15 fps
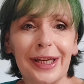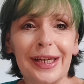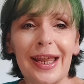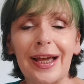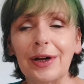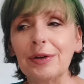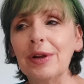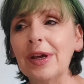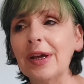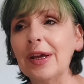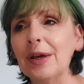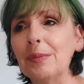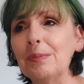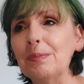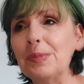it out,
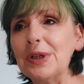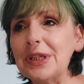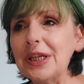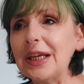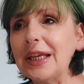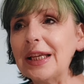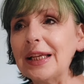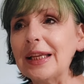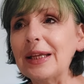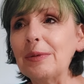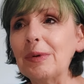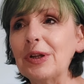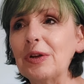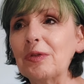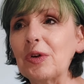particularly
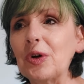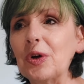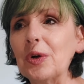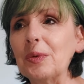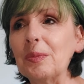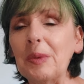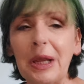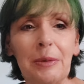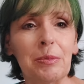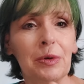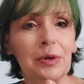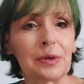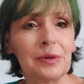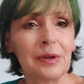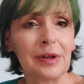when you've got
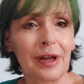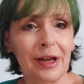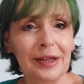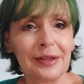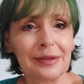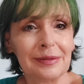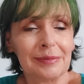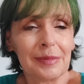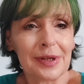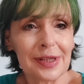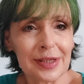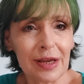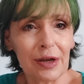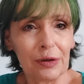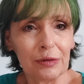people like
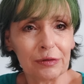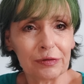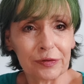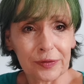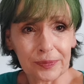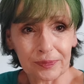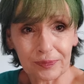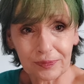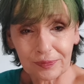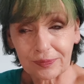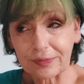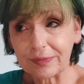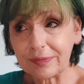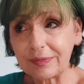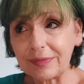myself
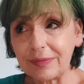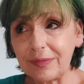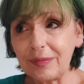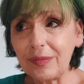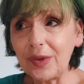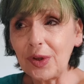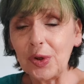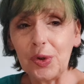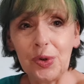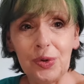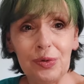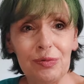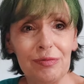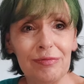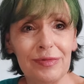
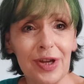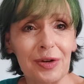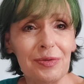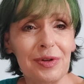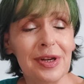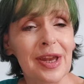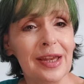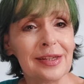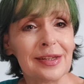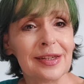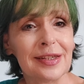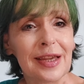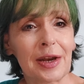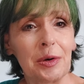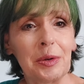who don't
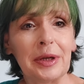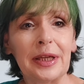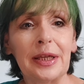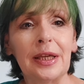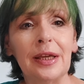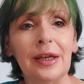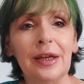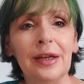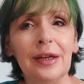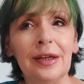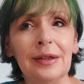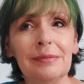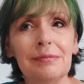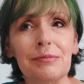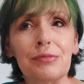necessarily
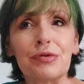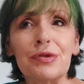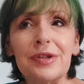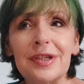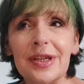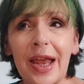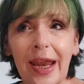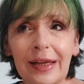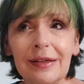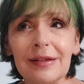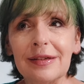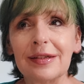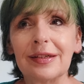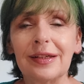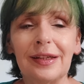
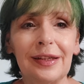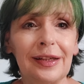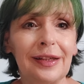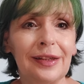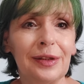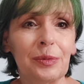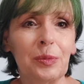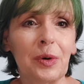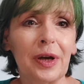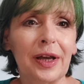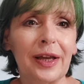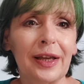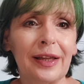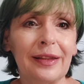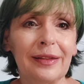present in the
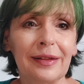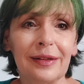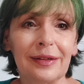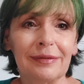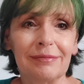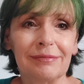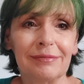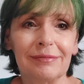way that